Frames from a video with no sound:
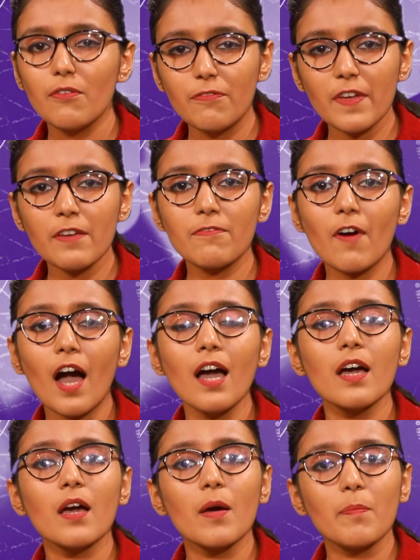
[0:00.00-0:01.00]
FIFA
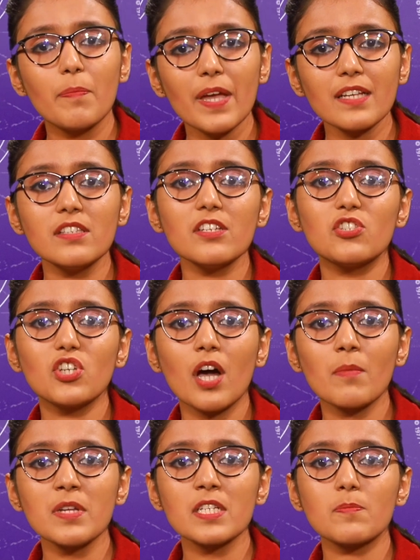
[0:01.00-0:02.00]
picked the
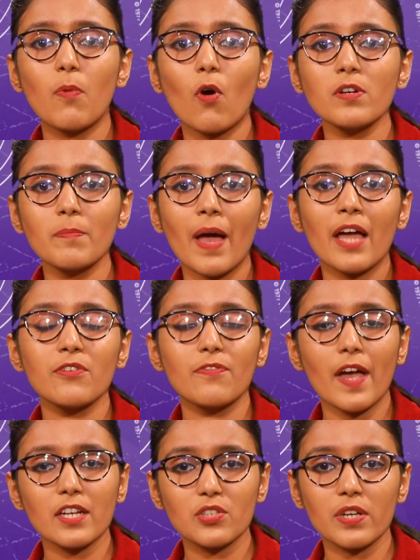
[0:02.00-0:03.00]
German sport
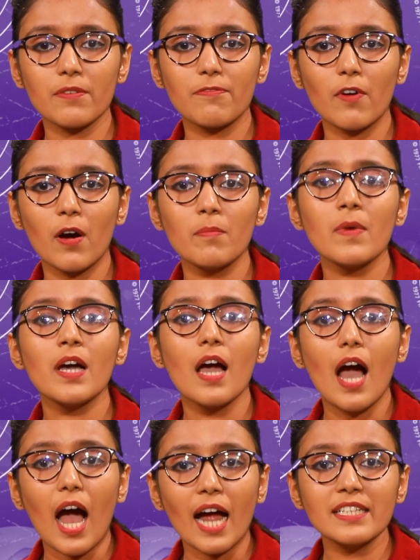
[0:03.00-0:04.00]
manufacturing firm
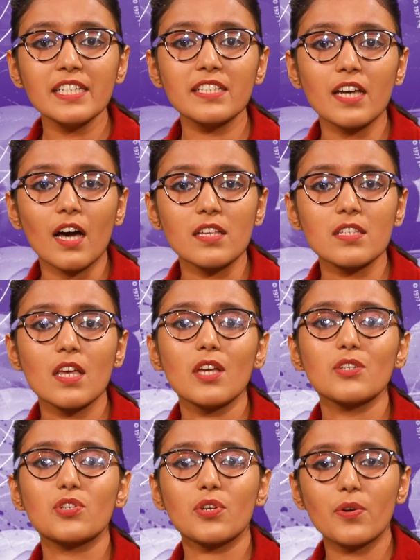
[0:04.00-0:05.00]
Adidas
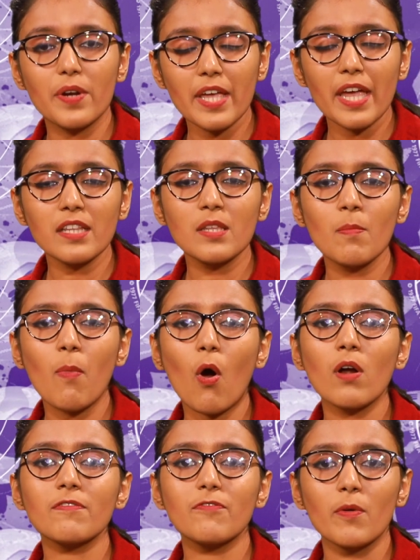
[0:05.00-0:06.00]
to create the
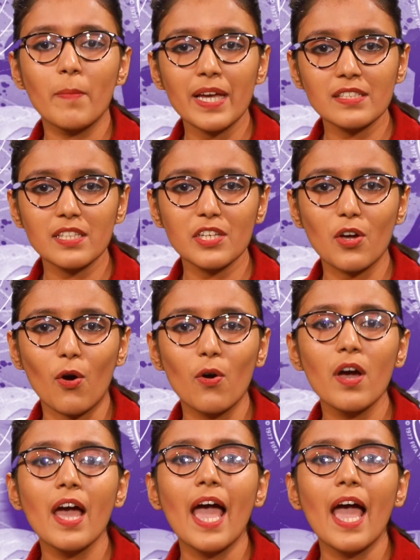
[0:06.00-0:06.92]
ball for Mexico,